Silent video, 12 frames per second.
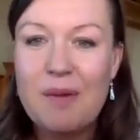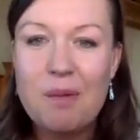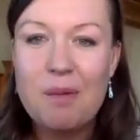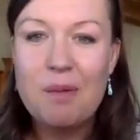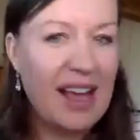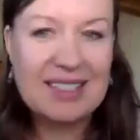
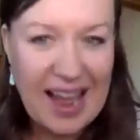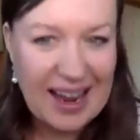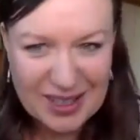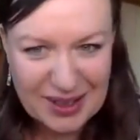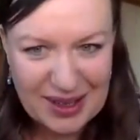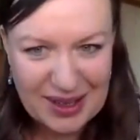But that's
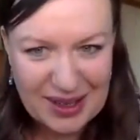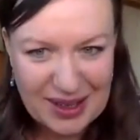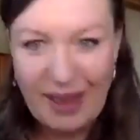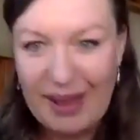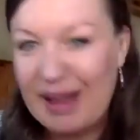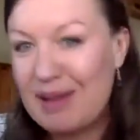actually,
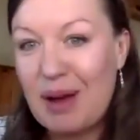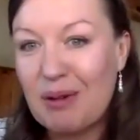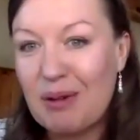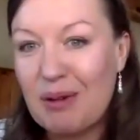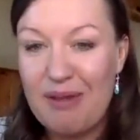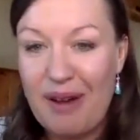like in my
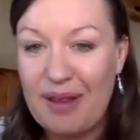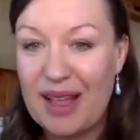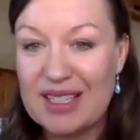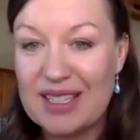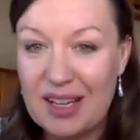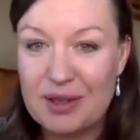work, I found
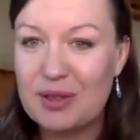that's not true.